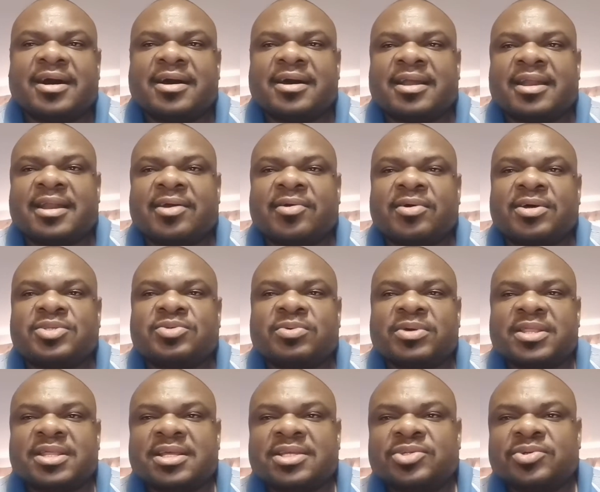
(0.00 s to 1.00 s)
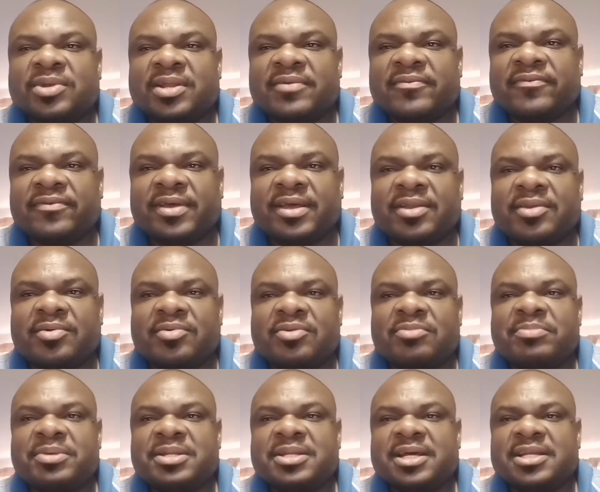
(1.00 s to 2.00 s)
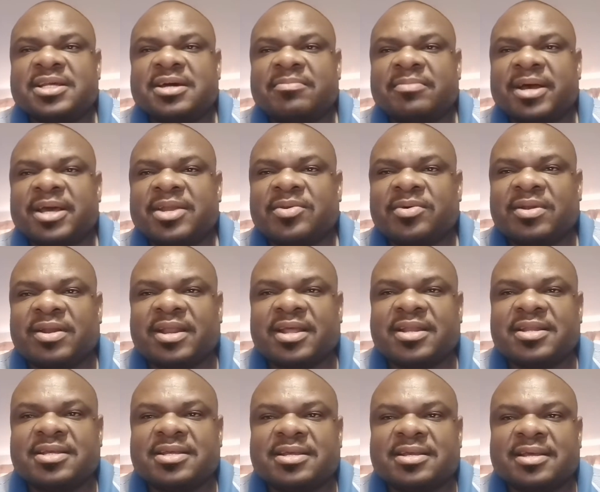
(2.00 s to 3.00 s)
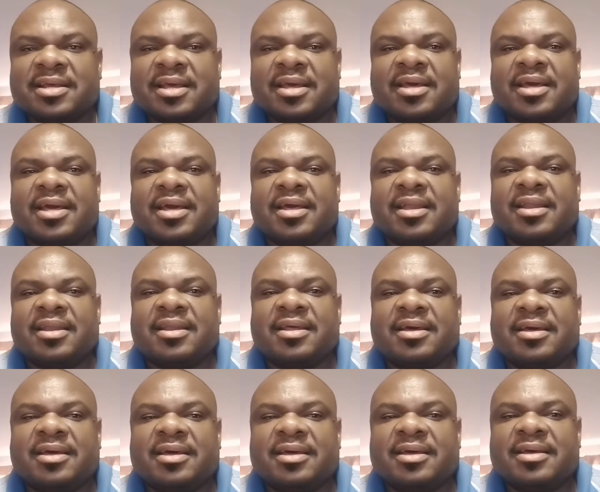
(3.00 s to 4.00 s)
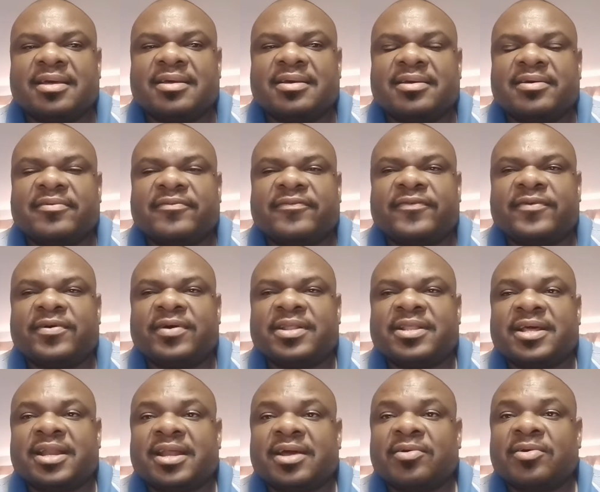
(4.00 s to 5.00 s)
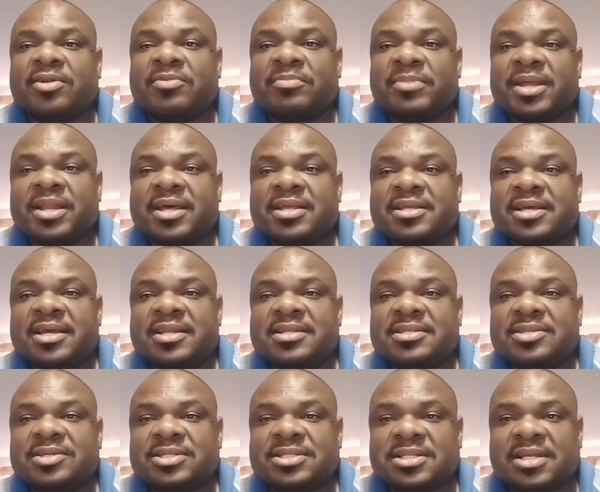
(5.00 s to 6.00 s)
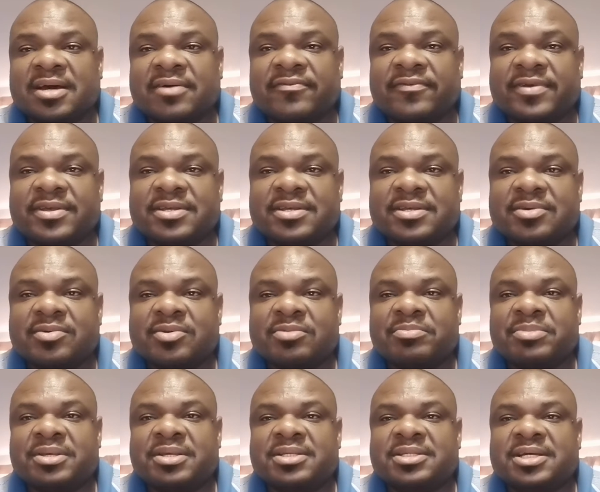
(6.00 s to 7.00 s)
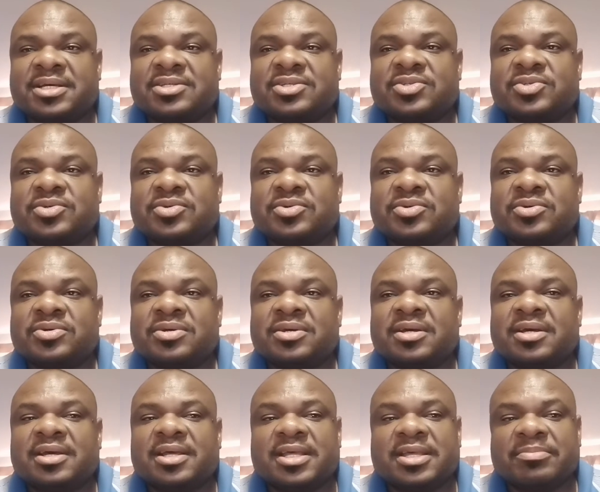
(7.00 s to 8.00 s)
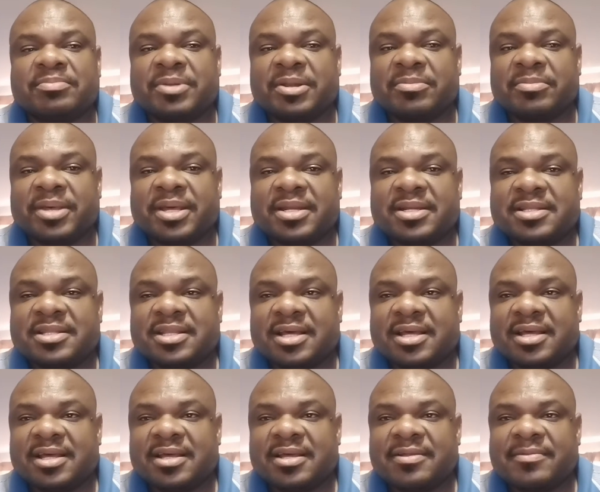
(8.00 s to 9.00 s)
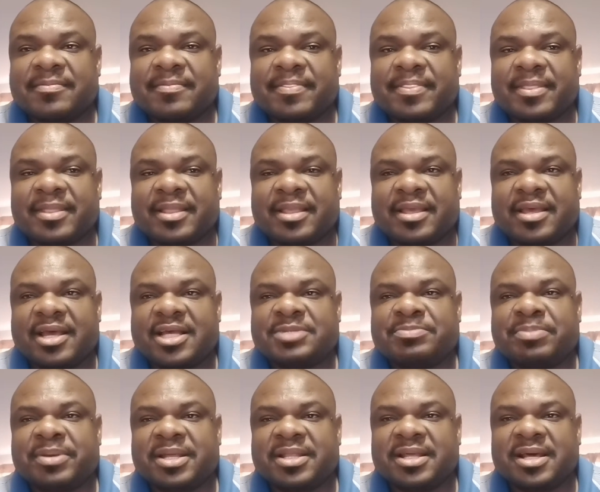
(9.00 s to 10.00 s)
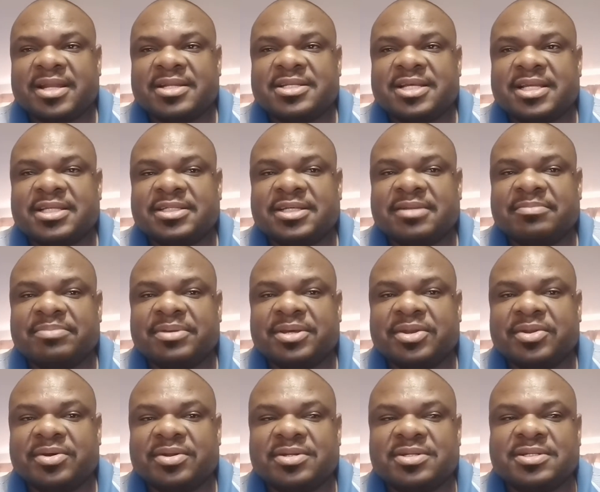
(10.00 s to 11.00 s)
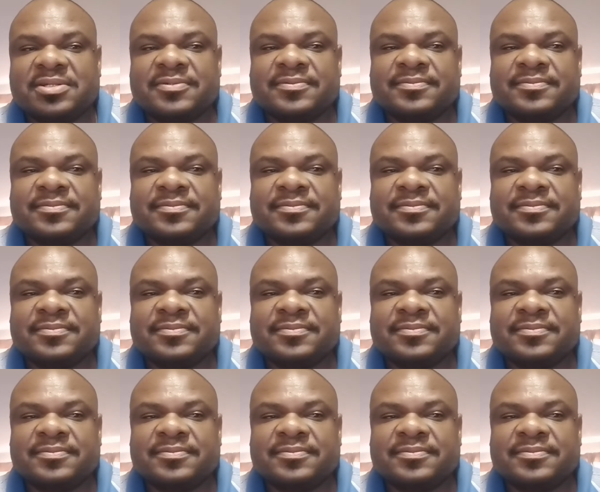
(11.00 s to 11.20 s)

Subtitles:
records with enduring value will be determined already, and for the record manager and staff, it will be just to implement as per the retention period.